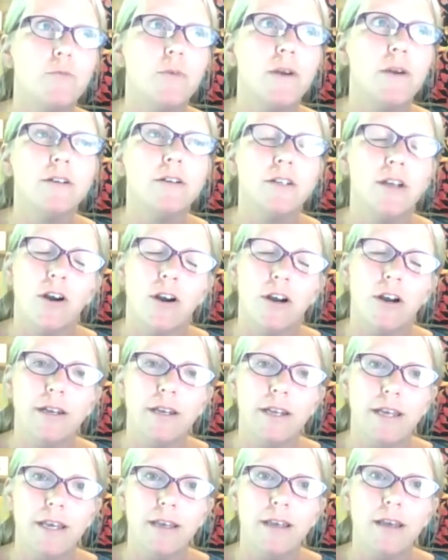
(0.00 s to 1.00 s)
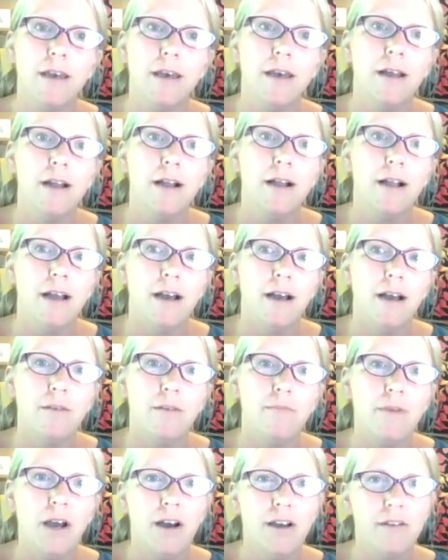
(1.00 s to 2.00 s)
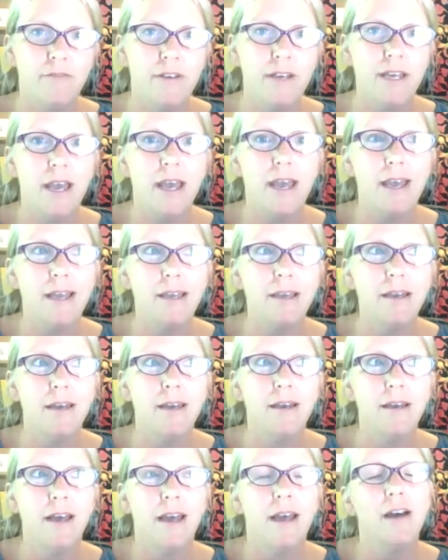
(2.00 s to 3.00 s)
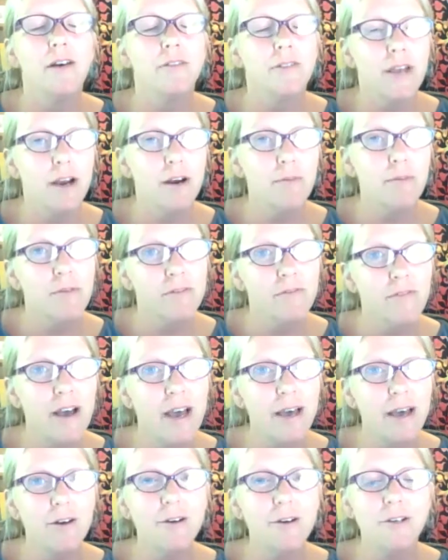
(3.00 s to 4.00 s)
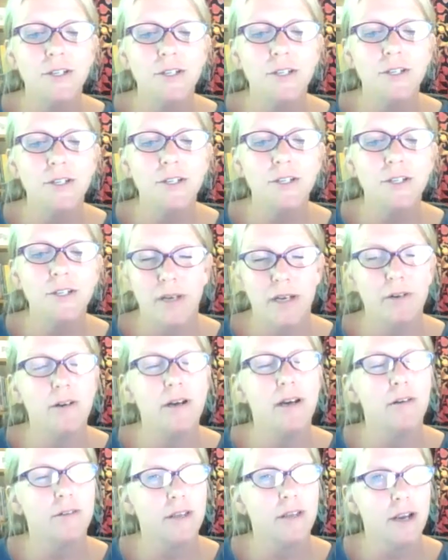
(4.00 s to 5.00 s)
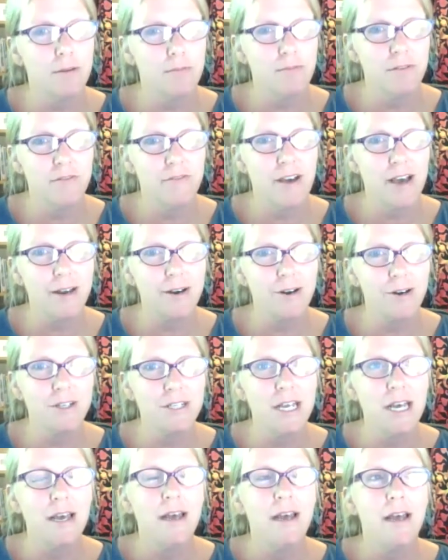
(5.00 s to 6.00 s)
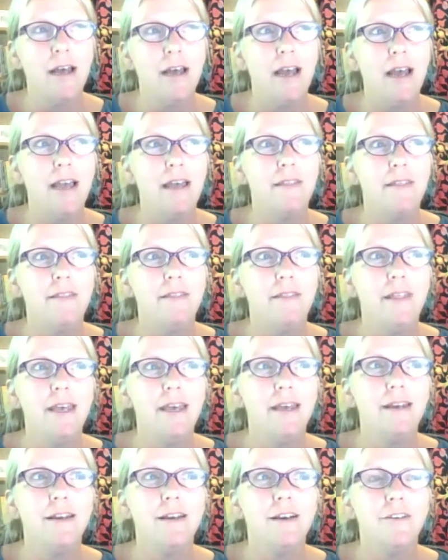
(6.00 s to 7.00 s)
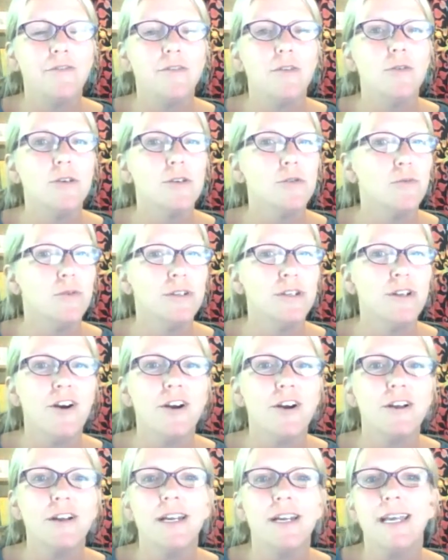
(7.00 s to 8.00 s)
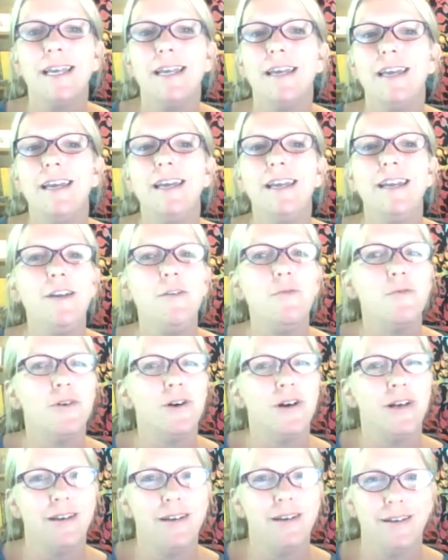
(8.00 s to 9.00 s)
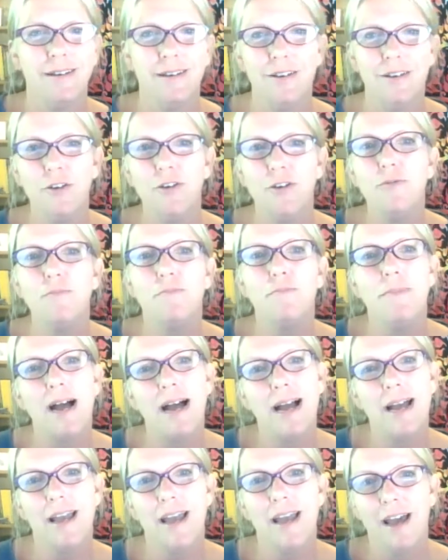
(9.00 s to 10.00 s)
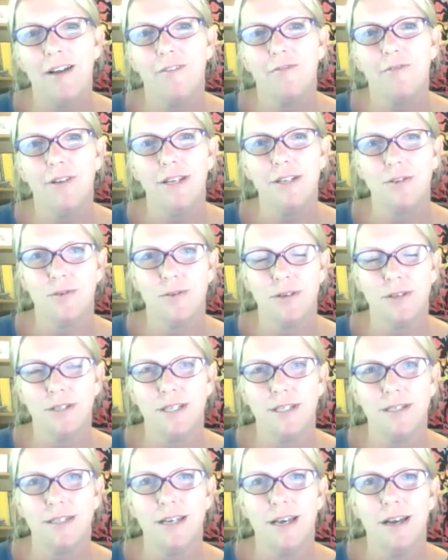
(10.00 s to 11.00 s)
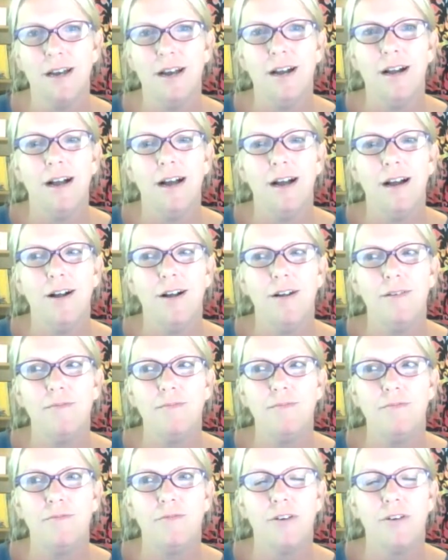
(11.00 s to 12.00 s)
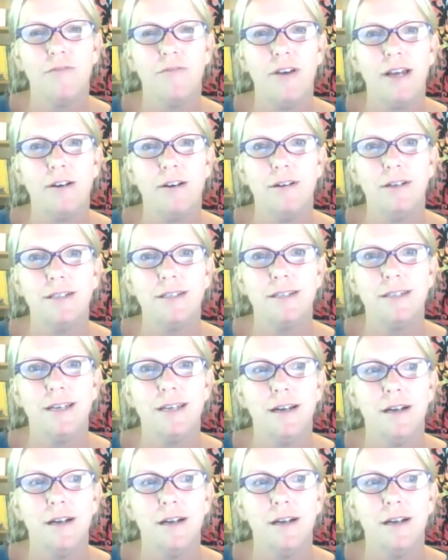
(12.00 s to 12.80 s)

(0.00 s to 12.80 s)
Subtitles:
we are targeting non-VA healthcare providers, mental health care providers, and then, of course, we're targeting anyone who might have resources for veterans.